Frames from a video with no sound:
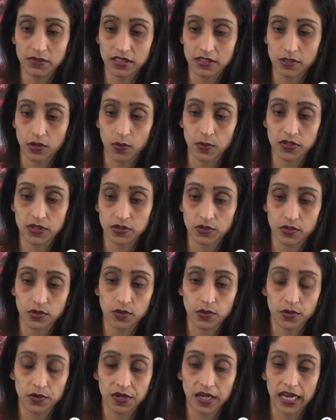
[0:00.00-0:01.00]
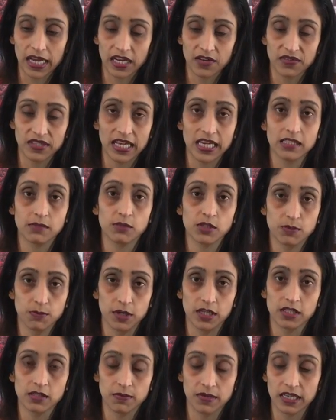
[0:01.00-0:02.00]
It's always good to go organic with as much
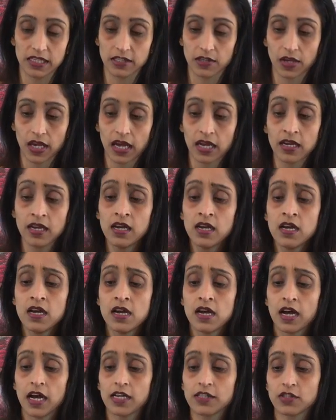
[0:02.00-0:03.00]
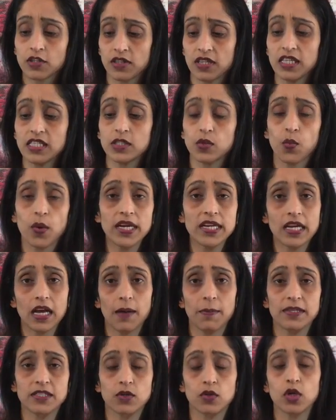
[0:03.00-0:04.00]
possibly as you can. So this one
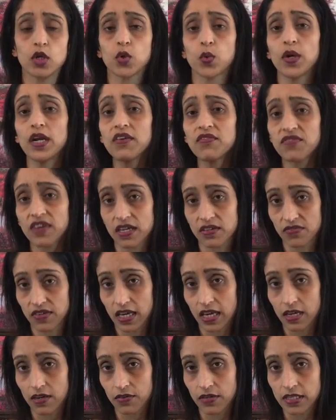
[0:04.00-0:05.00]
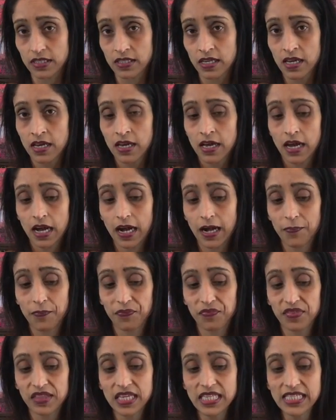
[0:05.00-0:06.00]
cup has only 25 calories.
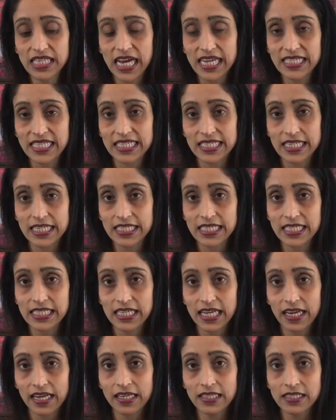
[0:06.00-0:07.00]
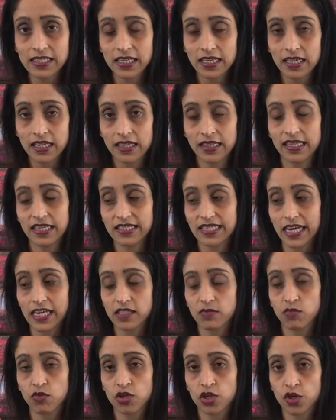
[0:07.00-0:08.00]
This has a nutty taste. This
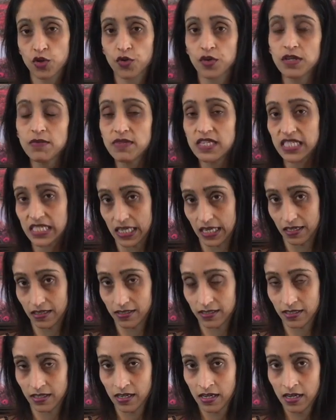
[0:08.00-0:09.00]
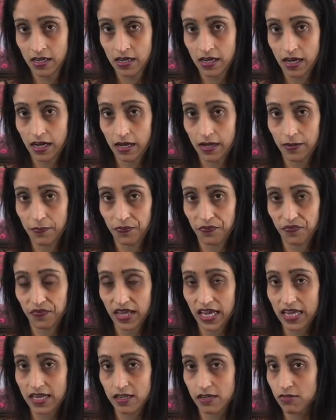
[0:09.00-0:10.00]
has more creamy taste.
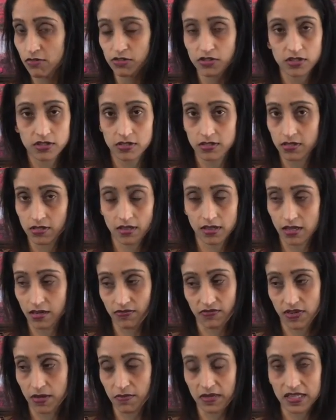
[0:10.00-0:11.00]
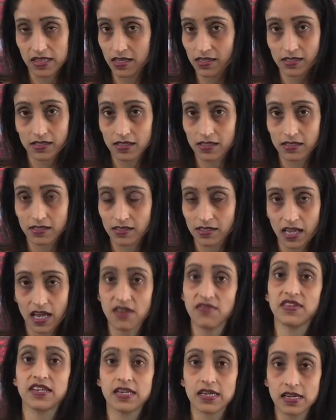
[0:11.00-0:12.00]
And you'll just love, I mean, this is
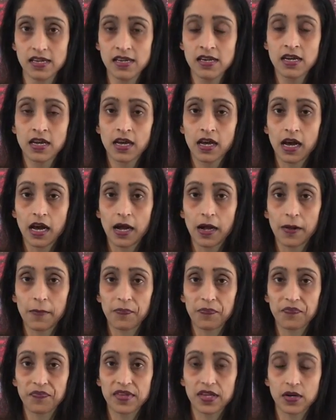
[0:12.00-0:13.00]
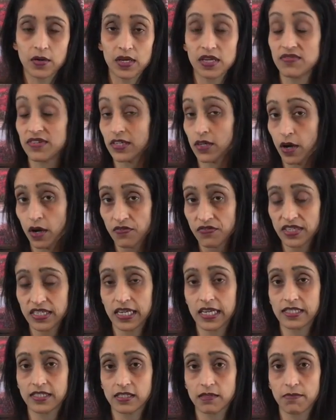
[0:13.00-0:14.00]
heavenly. You know, even coffee
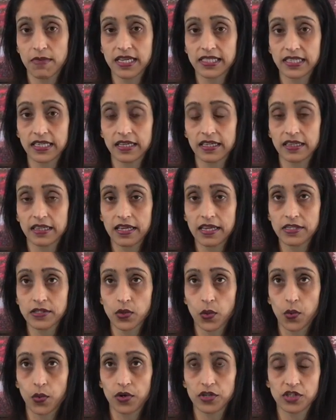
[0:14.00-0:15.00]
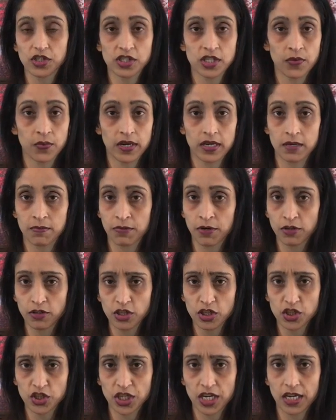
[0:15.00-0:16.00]
tastes amazing in this, or just a regular
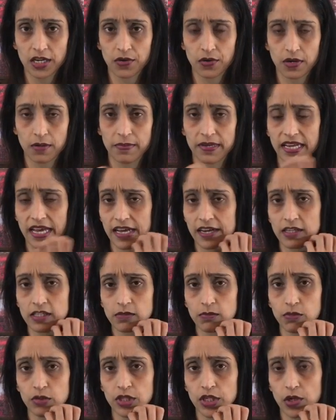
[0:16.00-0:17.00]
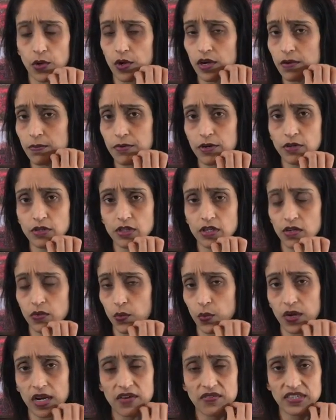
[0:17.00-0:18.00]
protein shake or a banana smoothie or
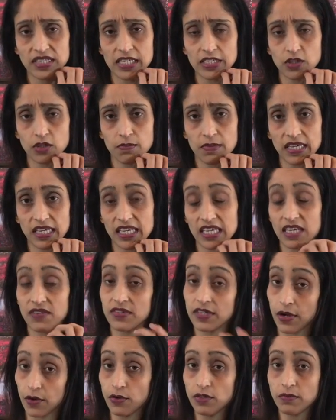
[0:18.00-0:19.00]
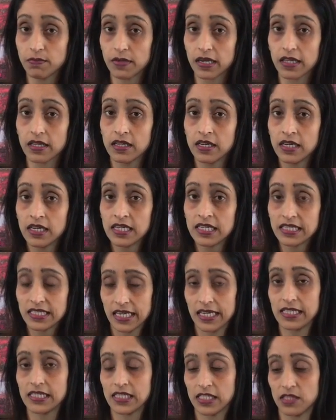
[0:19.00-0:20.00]
whatever that you're making, even oatmeal
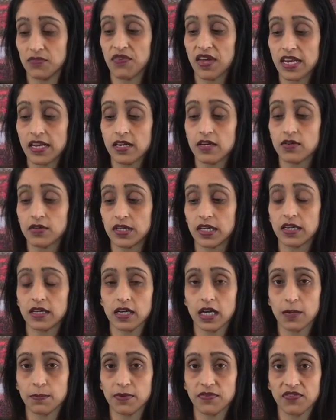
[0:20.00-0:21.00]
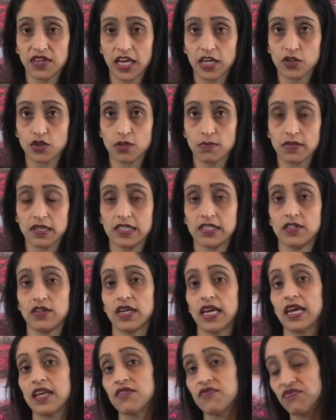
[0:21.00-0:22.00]
tastes very good in a cup of cashew milk. So
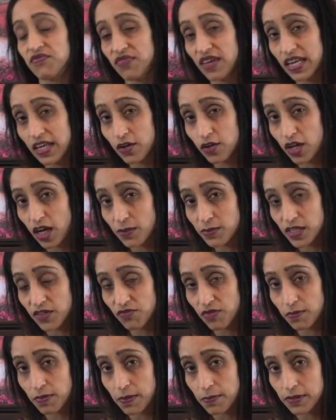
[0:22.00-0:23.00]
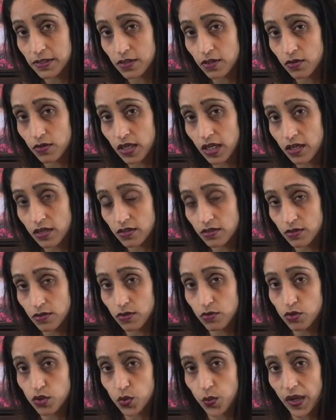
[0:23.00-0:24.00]
again, very good option for people to looking to
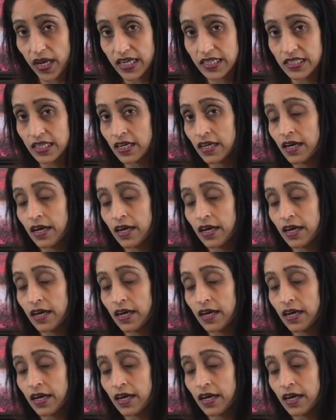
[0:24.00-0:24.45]
lose weight.